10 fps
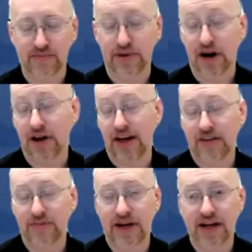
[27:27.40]
part of that
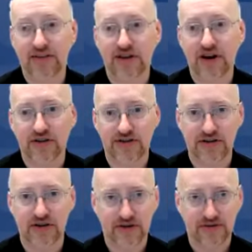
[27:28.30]
is because there are
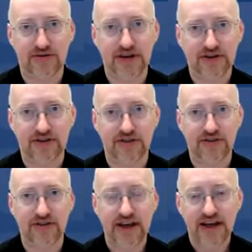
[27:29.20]
certain
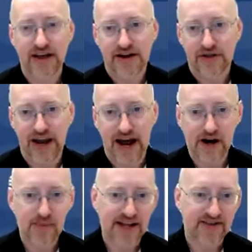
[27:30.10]
features that
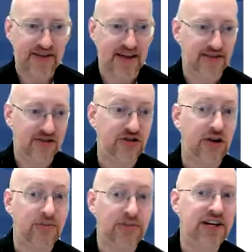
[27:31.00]
Acrobat says
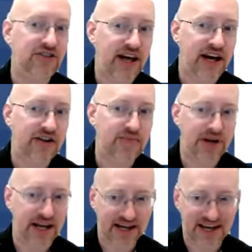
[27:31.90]
should be checked,
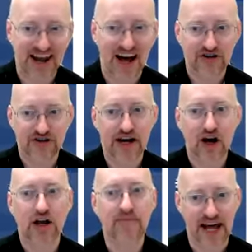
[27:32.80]
but it cannot check
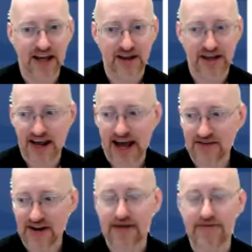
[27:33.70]
automatically. It
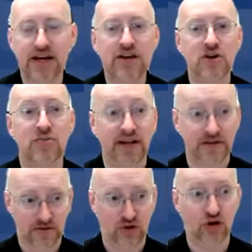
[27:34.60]
has to have a
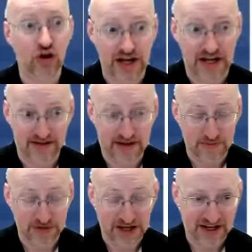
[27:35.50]
human looking at
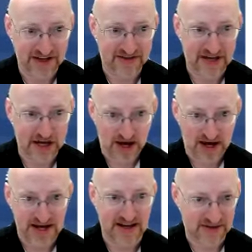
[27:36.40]
something and saying, okay,
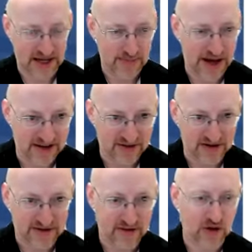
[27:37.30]
yes, that
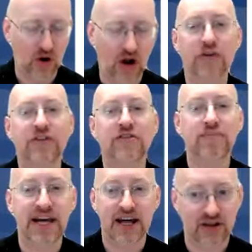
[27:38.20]
passes. So there will always
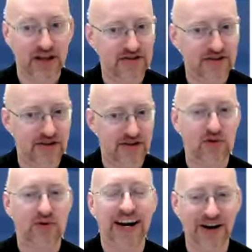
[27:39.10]
be at least
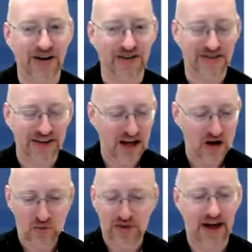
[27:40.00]
2 errors
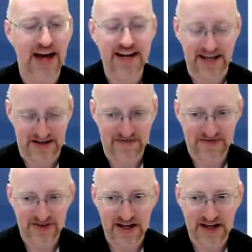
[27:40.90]
with any
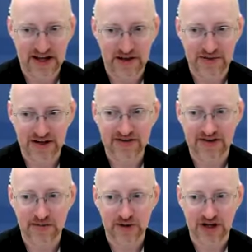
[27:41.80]

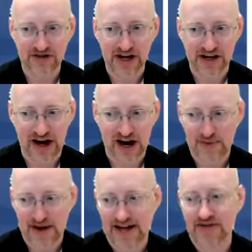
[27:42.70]
accessibility check in
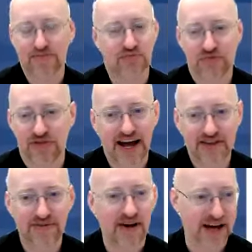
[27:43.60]
Acrobat, and
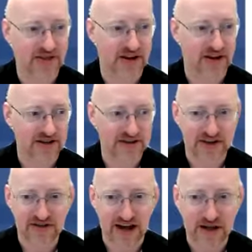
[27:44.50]
that's fine. They're easy
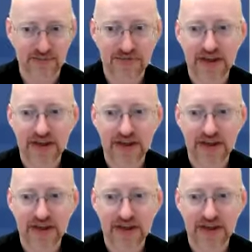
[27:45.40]
to check.